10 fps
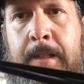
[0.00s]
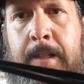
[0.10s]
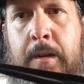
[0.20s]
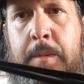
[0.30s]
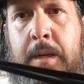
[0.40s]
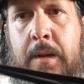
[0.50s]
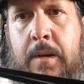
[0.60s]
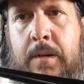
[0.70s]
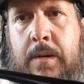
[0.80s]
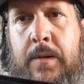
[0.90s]
a little bit
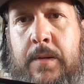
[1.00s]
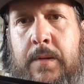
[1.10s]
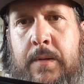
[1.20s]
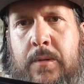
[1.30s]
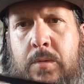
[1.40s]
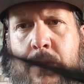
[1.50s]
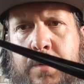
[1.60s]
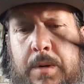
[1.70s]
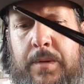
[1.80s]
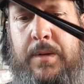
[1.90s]
longer, cool
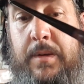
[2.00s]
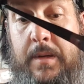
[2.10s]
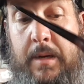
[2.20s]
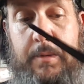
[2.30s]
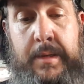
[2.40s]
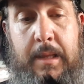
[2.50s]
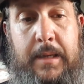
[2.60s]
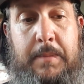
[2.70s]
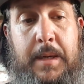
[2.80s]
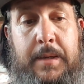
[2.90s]
smoke. I really
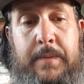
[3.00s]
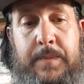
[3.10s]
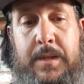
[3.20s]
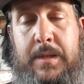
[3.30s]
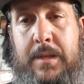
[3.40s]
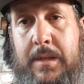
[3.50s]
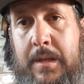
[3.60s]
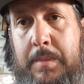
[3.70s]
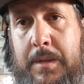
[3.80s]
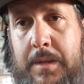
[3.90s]
like mine. This is the
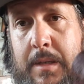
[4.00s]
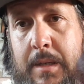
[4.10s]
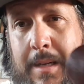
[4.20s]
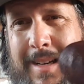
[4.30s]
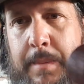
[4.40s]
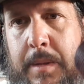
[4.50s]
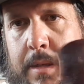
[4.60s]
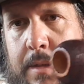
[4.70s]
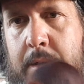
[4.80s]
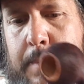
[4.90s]
TPC
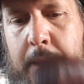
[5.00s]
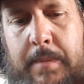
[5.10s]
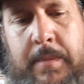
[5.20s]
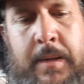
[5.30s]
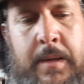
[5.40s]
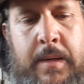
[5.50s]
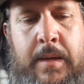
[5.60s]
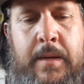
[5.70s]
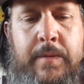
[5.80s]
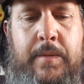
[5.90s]
IPSD pipe
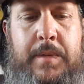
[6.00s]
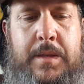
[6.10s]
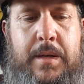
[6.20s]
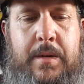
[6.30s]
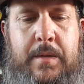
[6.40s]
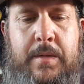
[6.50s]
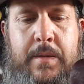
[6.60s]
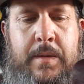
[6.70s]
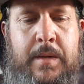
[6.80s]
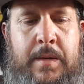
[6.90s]
from this year,
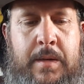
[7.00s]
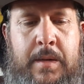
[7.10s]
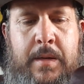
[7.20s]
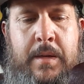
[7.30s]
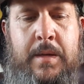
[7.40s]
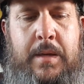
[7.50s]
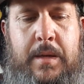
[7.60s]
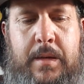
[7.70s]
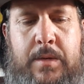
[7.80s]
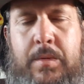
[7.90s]

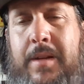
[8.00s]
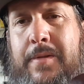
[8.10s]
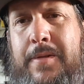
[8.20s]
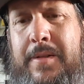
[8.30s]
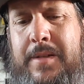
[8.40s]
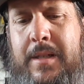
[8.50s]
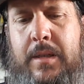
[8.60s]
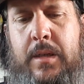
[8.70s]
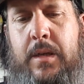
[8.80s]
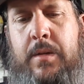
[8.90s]
uh,
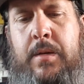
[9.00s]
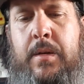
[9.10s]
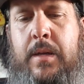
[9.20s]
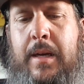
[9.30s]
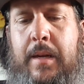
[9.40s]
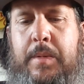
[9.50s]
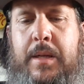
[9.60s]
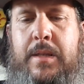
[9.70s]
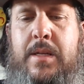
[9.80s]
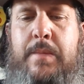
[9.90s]
2015
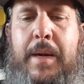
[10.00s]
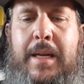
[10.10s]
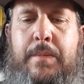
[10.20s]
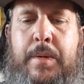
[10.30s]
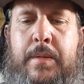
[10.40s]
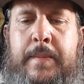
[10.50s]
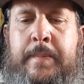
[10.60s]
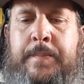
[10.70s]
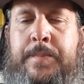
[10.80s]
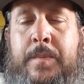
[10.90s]
IPSD pipe.
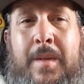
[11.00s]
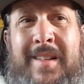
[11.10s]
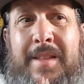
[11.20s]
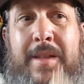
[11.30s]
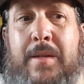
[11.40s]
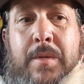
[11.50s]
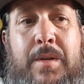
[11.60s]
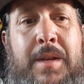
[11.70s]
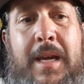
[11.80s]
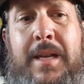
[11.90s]
I think we
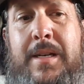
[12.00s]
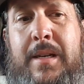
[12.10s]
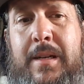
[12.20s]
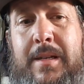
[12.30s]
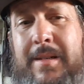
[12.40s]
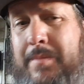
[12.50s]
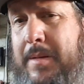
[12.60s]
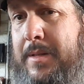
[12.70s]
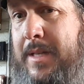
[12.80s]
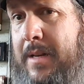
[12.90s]
only had
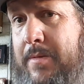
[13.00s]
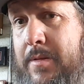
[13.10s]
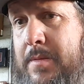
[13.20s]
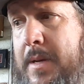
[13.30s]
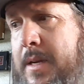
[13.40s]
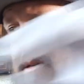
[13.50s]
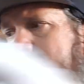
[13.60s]
maybe 10 of those made,